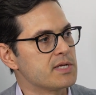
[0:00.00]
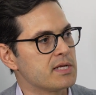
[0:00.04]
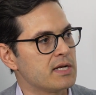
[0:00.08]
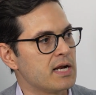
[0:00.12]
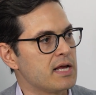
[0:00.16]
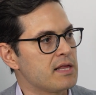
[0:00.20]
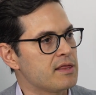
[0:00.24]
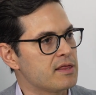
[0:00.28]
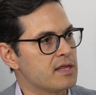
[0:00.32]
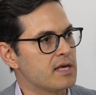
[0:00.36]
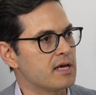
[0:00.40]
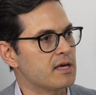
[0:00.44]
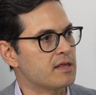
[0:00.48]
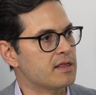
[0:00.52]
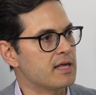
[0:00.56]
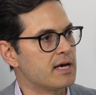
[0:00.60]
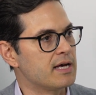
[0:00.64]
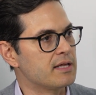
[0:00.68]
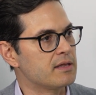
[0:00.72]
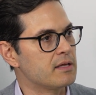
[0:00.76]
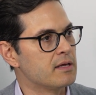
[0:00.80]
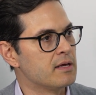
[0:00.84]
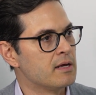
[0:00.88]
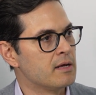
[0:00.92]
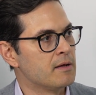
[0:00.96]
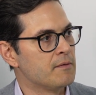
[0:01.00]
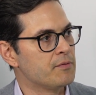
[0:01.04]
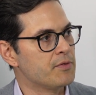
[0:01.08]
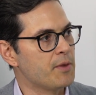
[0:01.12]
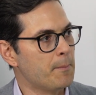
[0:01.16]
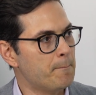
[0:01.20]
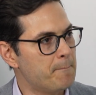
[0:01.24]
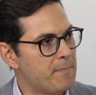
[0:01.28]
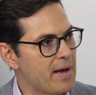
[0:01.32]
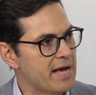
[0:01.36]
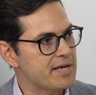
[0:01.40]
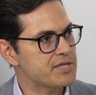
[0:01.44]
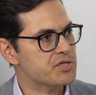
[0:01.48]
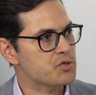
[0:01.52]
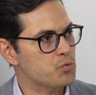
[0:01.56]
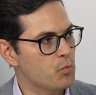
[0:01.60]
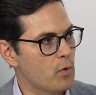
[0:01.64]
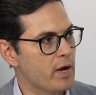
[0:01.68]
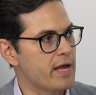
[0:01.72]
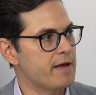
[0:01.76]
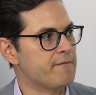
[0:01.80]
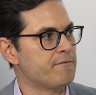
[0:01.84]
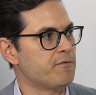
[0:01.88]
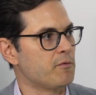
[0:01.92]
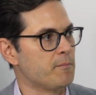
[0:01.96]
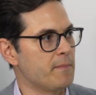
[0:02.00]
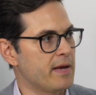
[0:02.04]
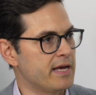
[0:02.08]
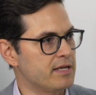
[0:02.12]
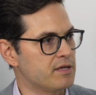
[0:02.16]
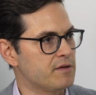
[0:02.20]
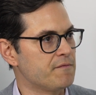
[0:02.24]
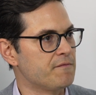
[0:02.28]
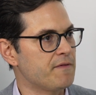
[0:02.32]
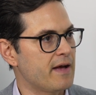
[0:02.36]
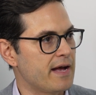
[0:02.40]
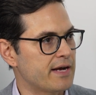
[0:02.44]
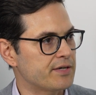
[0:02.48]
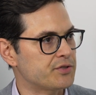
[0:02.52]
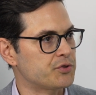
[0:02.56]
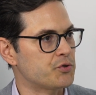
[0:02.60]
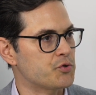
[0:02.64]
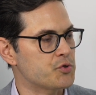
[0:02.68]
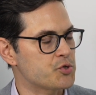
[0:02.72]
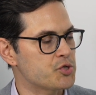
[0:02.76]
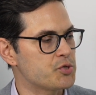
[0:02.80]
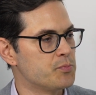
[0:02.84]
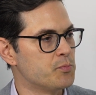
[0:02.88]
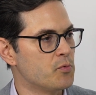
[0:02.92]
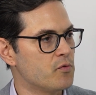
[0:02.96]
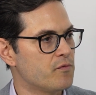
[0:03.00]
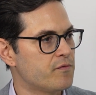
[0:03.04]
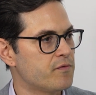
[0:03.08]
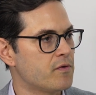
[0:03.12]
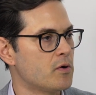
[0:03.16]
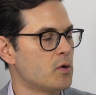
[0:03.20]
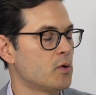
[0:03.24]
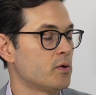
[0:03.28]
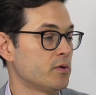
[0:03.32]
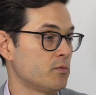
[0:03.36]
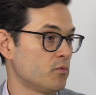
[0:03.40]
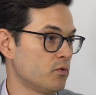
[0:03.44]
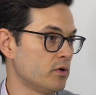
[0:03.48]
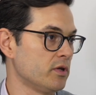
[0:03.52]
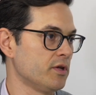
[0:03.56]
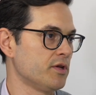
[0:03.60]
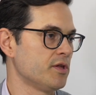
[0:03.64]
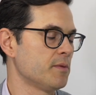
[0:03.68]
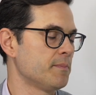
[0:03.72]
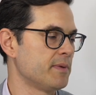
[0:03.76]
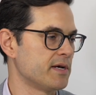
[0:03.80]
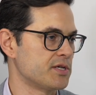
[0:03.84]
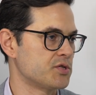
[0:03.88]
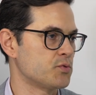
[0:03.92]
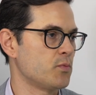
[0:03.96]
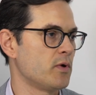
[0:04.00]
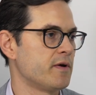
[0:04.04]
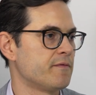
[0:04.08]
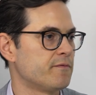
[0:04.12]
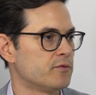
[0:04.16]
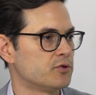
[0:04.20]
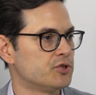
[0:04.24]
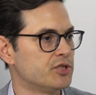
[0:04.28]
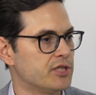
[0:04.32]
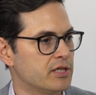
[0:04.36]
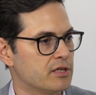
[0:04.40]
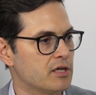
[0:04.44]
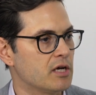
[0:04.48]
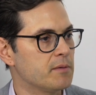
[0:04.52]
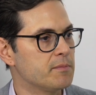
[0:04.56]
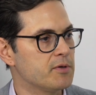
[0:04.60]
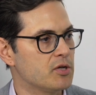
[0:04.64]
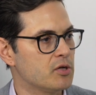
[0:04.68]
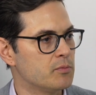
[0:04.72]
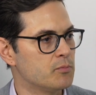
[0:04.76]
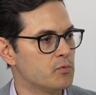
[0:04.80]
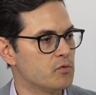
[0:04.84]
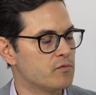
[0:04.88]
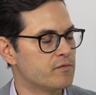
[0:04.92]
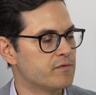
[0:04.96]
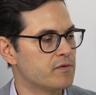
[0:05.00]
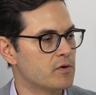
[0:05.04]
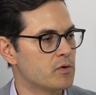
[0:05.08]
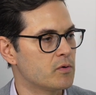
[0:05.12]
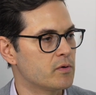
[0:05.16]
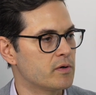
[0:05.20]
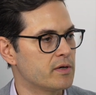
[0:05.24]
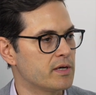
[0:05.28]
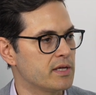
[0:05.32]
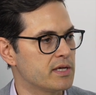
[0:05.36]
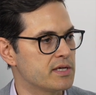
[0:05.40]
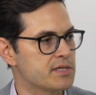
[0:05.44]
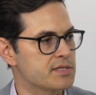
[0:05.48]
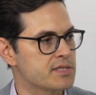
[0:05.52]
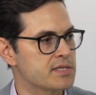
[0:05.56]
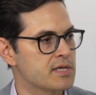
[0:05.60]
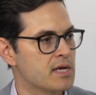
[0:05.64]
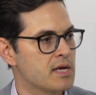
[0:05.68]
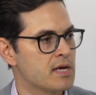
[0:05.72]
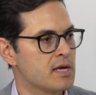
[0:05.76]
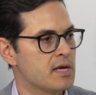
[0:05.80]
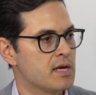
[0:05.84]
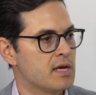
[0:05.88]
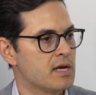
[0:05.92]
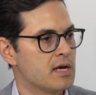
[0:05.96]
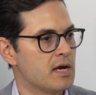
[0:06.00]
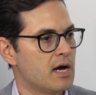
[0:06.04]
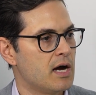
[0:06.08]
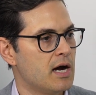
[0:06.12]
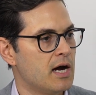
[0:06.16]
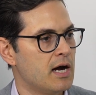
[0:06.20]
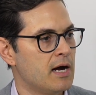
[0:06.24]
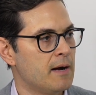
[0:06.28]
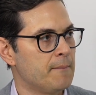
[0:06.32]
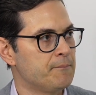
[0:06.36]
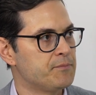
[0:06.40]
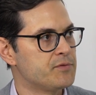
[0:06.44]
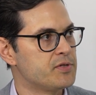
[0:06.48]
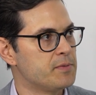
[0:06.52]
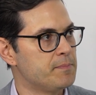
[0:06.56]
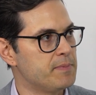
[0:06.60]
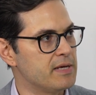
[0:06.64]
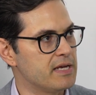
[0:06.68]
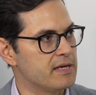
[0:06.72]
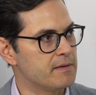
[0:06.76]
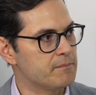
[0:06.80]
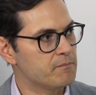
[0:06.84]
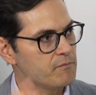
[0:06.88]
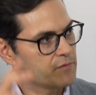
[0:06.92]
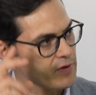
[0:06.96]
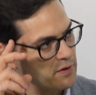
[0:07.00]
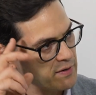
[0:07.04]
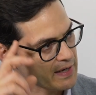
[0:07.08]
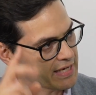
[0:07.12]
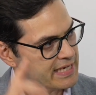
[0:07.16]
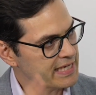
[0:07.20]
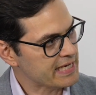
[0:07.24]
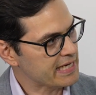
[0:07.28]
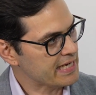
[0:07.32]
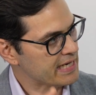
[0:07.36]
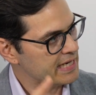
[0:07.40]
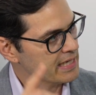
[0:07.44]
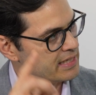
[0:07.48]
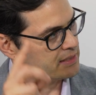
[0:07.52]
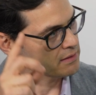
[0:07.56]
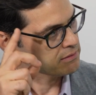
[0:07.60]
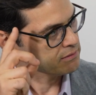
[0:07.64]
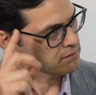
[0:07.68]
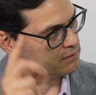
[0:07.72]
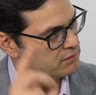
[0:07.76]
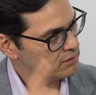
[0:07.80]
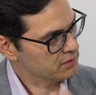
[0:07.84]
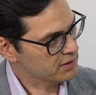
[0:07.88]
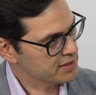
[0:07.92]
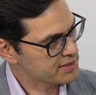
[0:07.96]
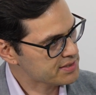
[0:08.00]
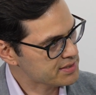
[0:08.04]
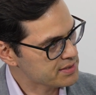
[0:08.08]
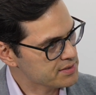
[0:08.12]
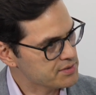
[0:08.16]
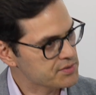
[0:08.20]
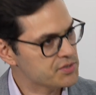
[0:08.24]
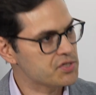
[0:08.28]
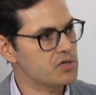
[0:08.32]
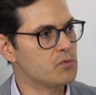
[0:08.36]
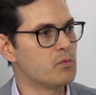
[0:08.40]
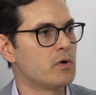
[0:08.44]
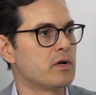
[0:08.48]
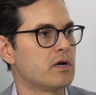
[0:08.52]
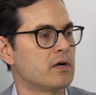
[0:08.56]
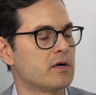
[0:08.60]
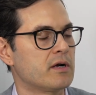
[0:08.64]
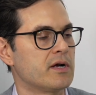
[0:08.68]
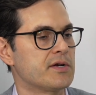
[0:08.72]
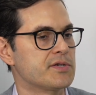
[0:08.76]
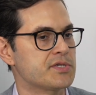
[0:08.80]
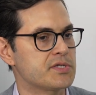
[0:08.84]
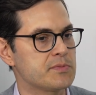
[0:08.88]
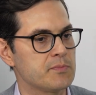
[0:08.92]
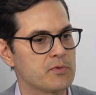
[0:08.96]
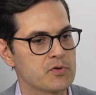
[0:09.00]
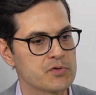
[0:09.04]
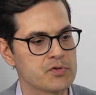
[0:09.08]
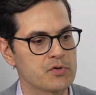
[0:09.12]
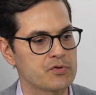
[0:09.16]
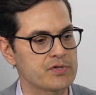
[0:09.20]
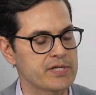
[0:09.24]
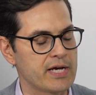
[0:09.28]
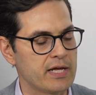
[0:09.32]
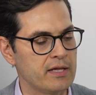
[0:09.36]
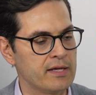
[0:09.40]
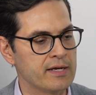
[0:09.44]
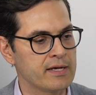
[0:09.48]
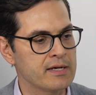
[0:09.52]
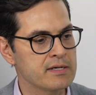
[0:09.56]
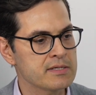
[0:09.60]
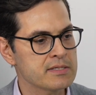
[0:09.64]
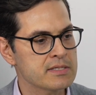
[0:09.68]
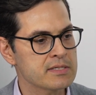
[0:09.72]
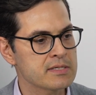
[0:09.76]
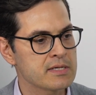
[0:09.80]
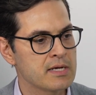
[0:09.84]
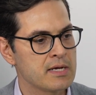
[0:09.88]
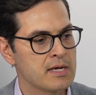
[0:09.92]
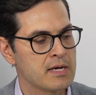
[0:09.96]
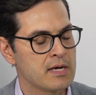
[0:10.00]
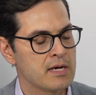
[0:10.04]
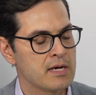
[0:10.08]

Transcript: And I think that the best way for manufacturers to move forward, and really the best way for G&W to move forward, is to be very keen, listen to what our customers are telling us.